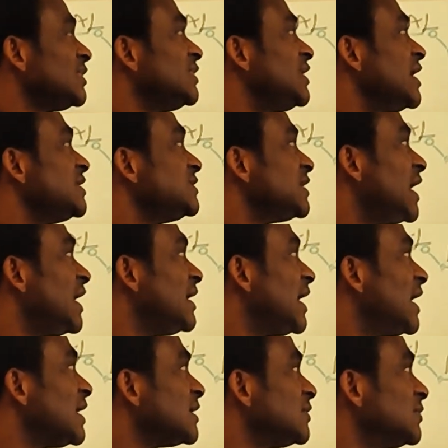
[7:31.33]
There's an
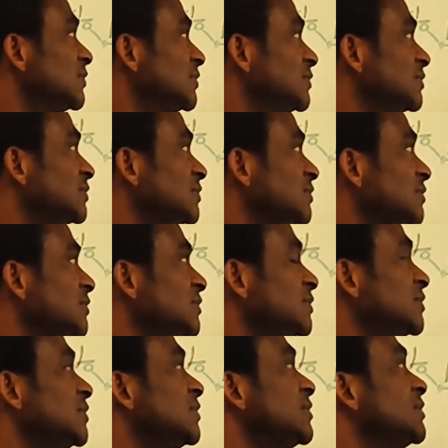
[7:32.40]
angle.
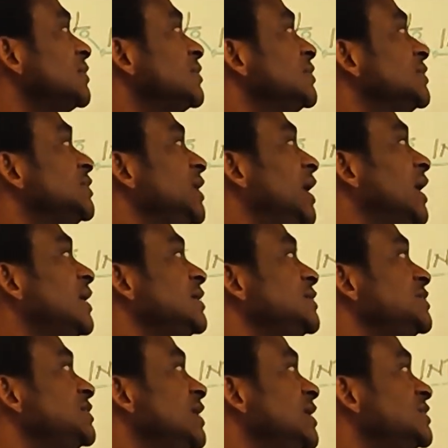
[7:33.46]
There
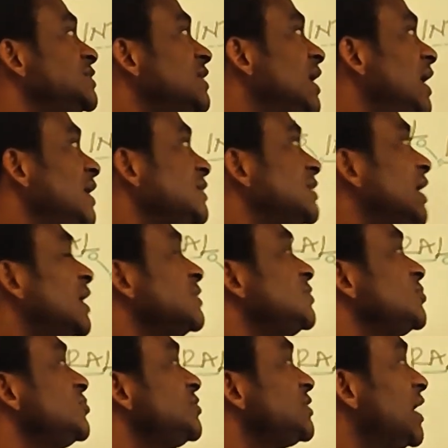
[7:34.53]
is a side and
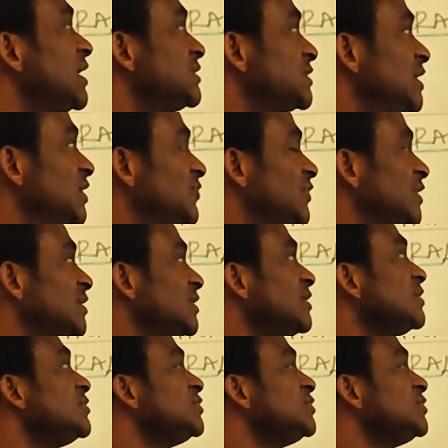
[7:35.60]
two sides given.